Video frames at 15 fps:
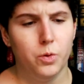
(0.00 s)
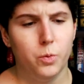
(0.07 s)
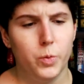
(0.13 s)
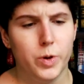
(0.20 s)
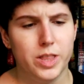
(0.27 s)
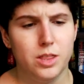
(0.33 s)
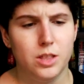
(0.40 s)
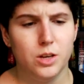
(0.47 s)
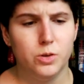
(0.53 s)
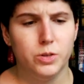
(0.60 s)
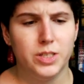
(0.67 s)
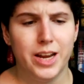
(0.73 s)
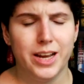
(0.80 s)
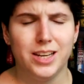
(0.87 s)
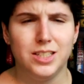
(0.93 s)
with
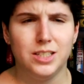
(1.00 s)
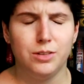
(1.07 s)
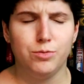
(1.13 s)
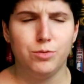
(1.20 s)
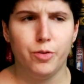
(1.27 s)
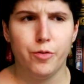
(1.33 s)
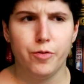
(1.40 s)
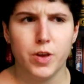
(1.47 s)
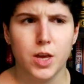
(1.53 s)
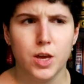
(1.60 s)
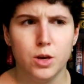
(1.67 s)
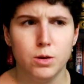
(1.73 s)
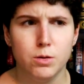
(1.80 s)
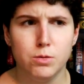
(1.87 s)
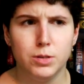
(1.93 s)
those negative
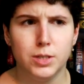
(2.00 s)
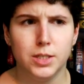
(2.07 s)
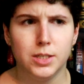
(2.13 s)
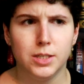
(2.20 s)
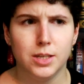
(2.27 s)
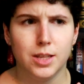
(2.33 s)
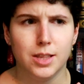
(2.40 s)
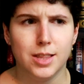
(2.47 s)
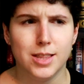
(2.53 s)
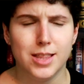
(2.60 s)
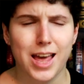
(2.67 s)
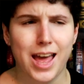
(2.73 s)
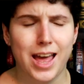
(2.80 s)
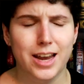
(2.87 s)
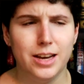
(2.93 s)
reviews,
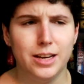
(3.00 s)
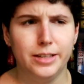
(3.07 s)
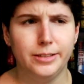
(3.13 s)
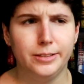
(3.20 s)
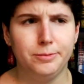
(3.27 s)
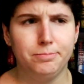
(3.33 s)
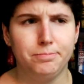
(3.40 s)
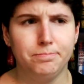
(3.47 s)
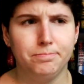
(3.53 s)
then